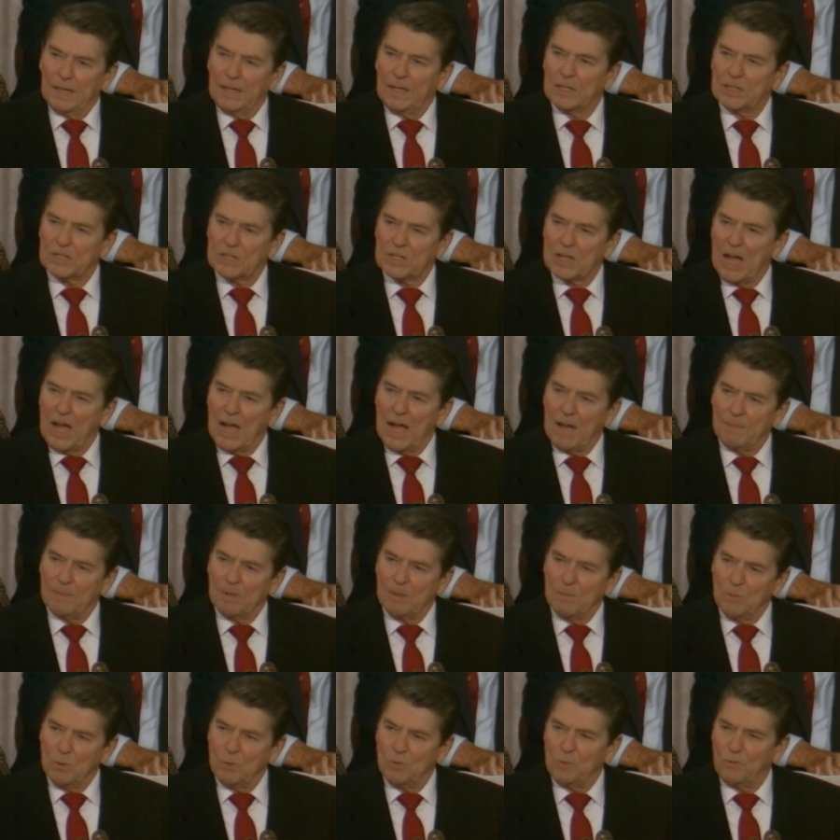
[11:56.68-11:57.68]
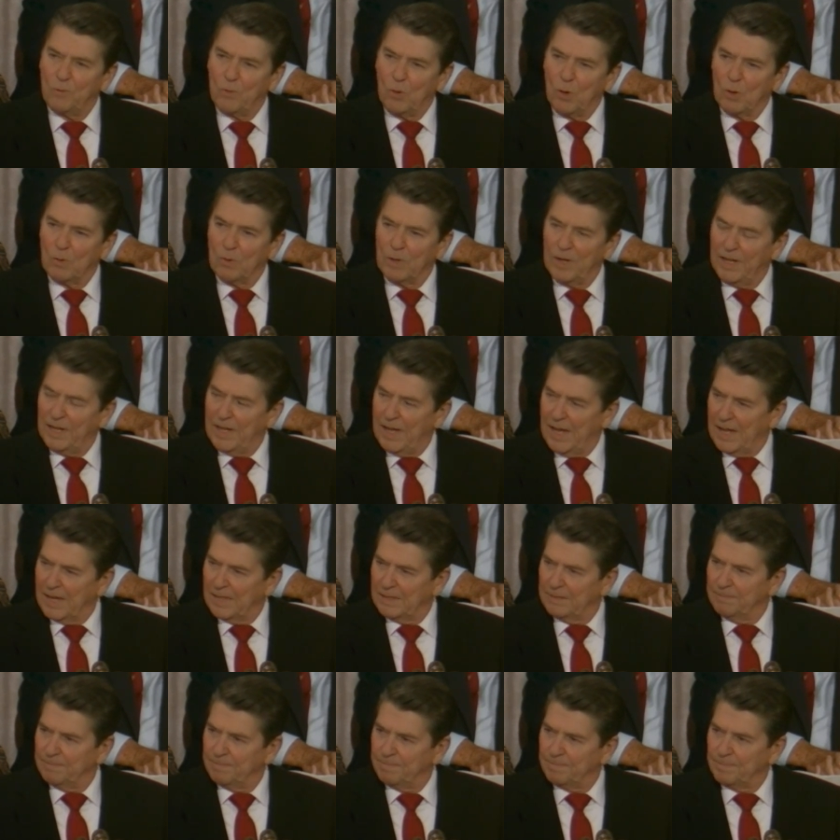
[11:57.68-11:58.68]
It's time to move forward
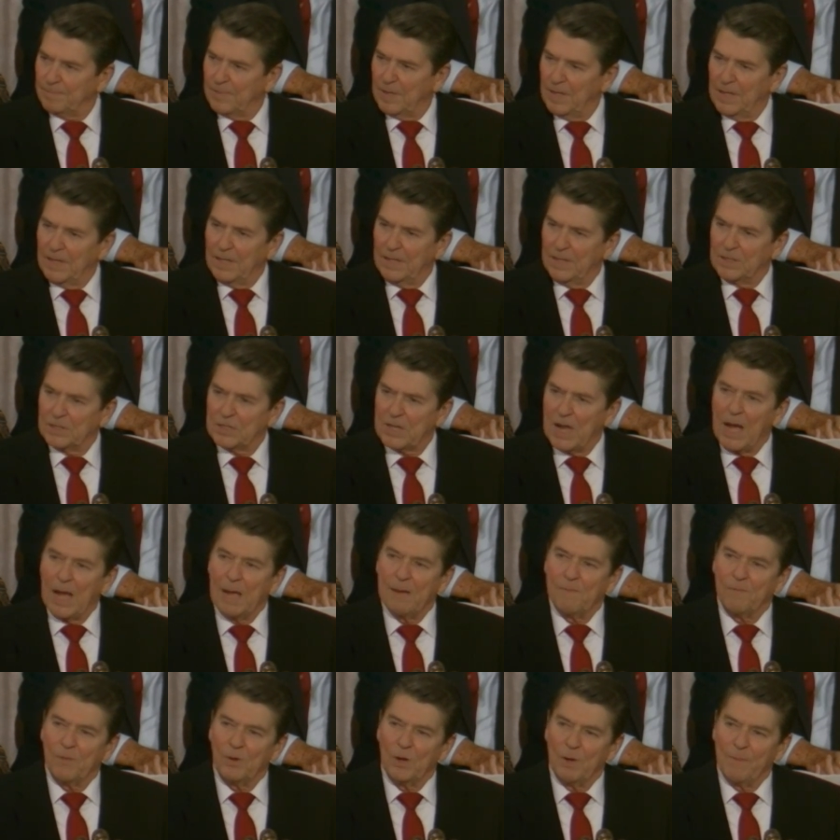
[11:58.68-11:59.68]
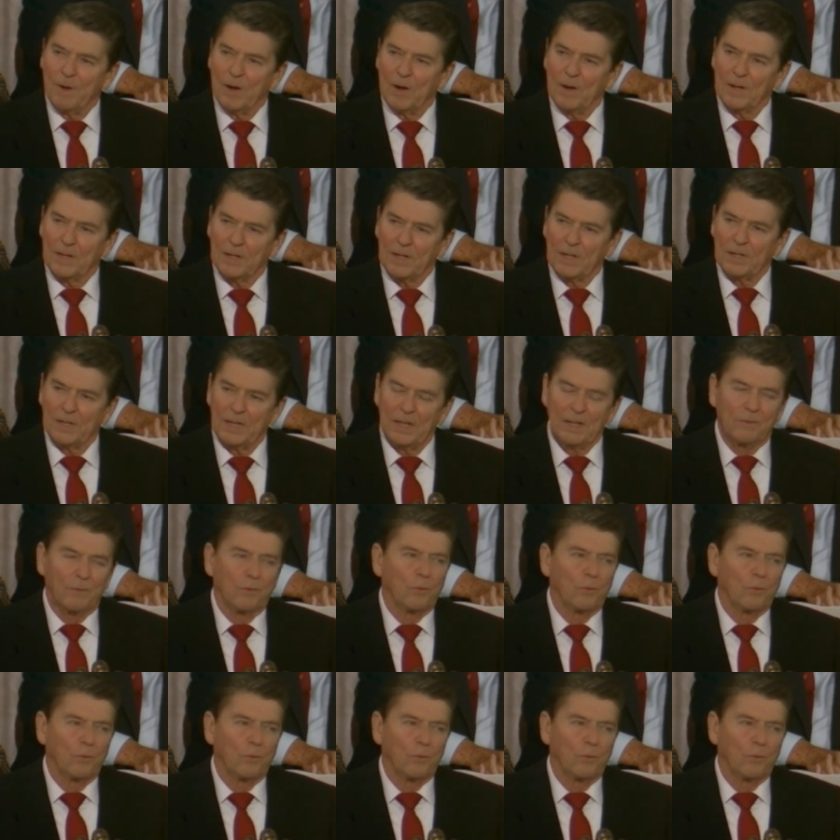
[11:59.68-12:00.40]
again. Time for America to take